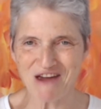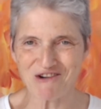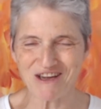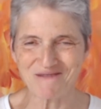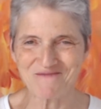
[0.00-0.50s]

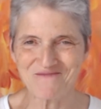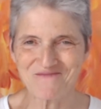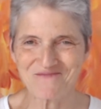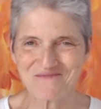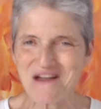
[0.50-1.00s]
area.
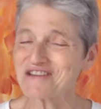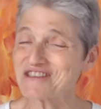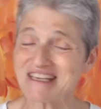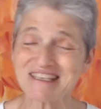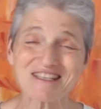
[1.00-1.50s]

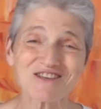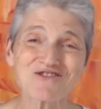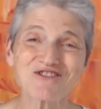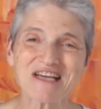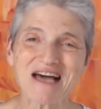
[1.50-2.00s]
So this is a
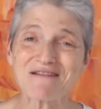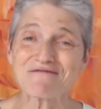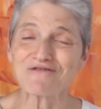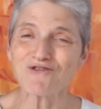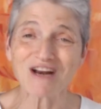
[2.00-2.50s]
good time
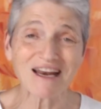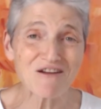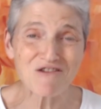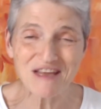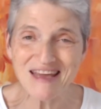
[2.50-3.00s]
for
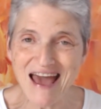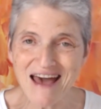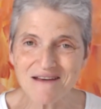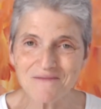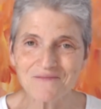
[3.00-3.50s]
clearing the
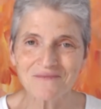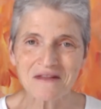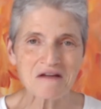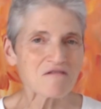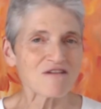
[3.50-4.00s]
air,
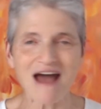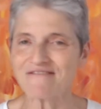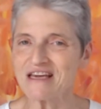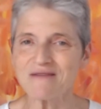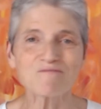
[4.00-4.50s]
for
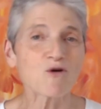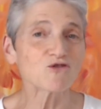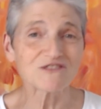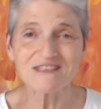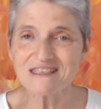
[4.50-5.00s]
having
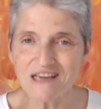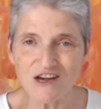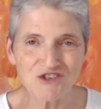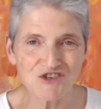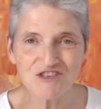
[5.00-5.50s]
important
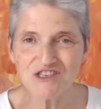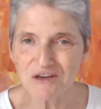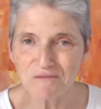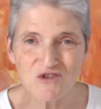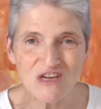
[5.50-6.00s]
discussions,
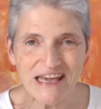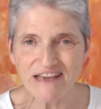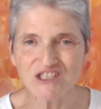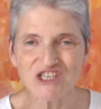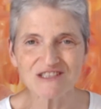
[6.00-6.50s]

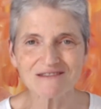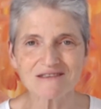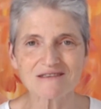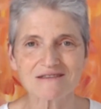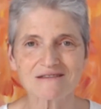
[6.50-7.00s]

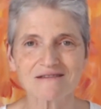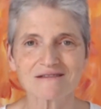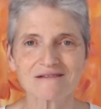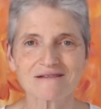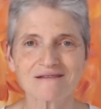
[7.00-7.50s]
communications.
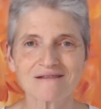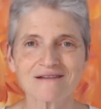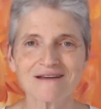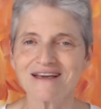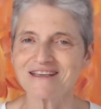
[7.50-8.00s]

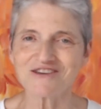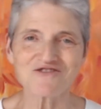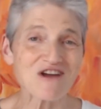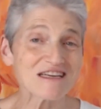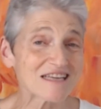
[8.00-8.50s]
It's a
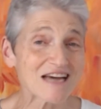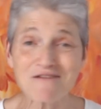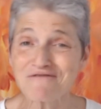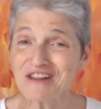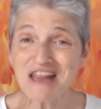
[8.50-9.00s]
great
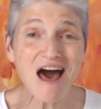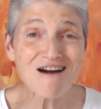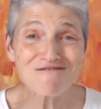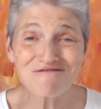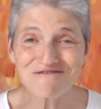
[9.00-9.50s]
time for
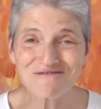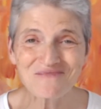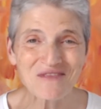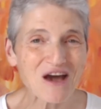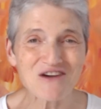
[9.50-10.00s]
love,
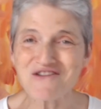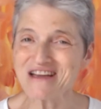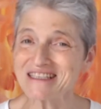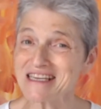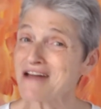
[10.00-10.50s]
a
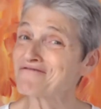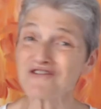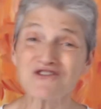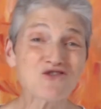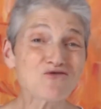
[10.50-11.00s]
great time
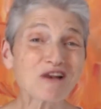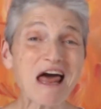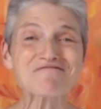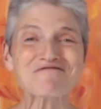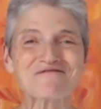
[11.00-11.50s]
for a new
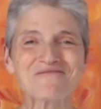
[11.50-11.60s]
love,